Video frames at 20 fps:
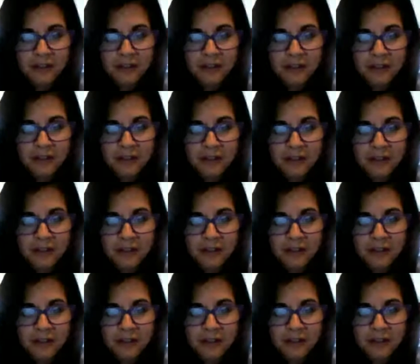on Cure Diva,
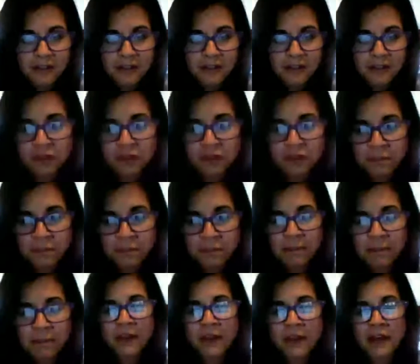I have all sorts of
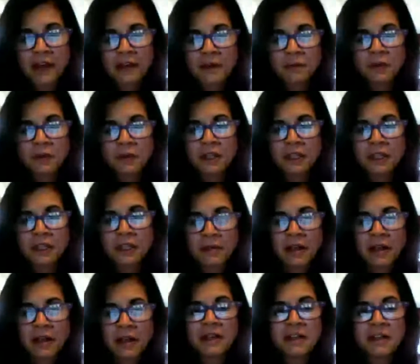people that will
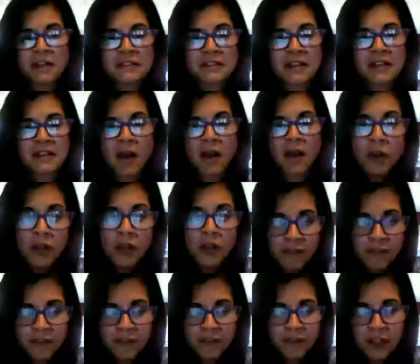email me and say, "Oh, you
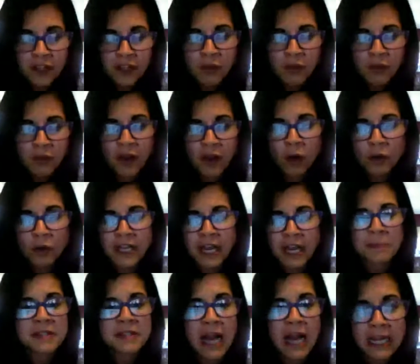have you have cold
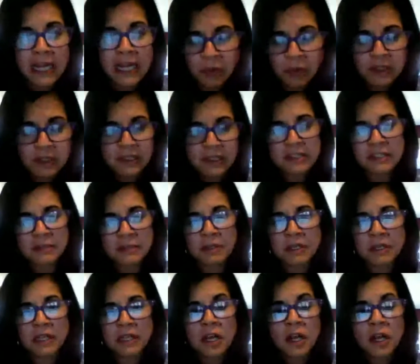caps. I need one sent to
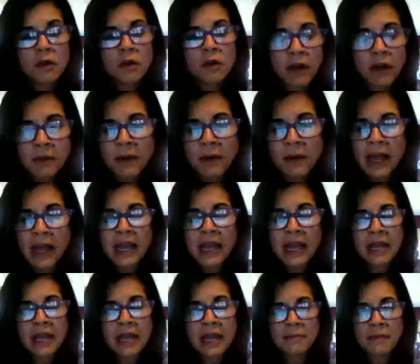me right away."
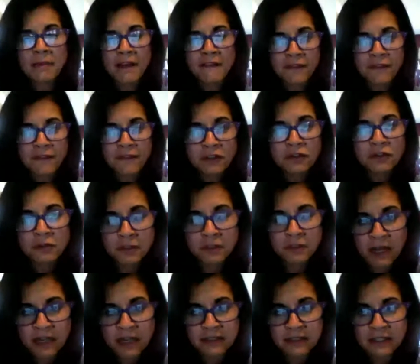And my first
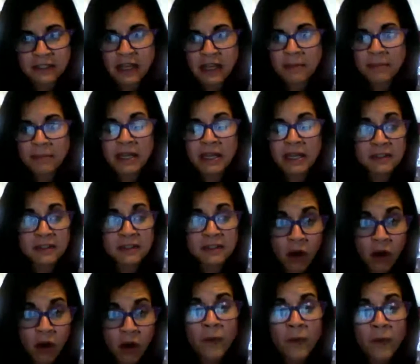response to them is
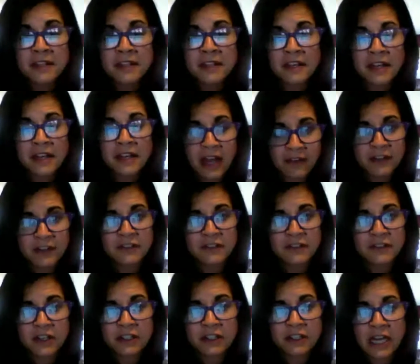always and every
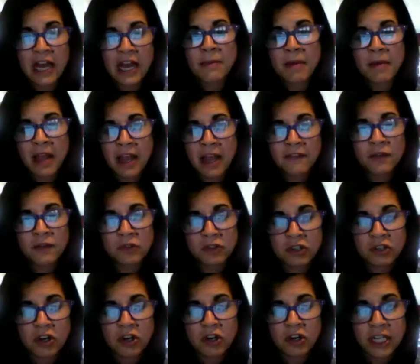single time, "Have you
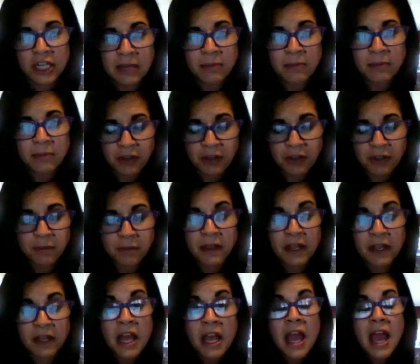started
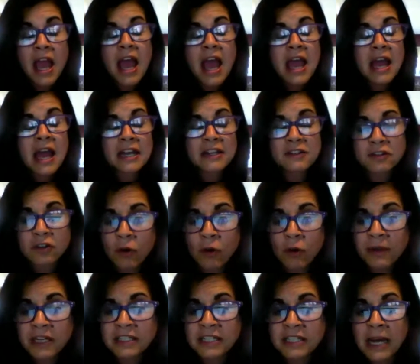chemotherapy?" And so
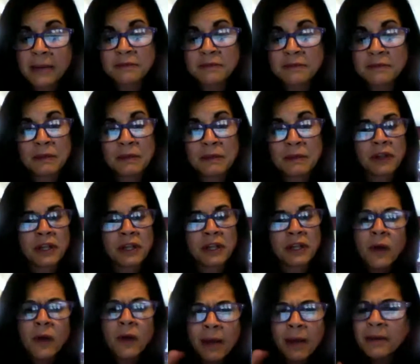many times people are like,
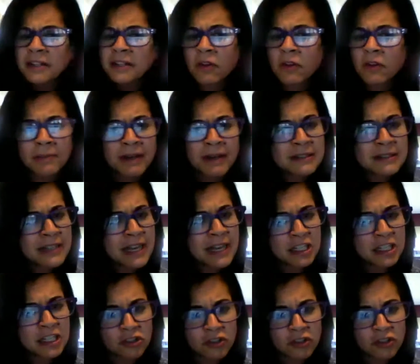"Oh yeah, but it's only my second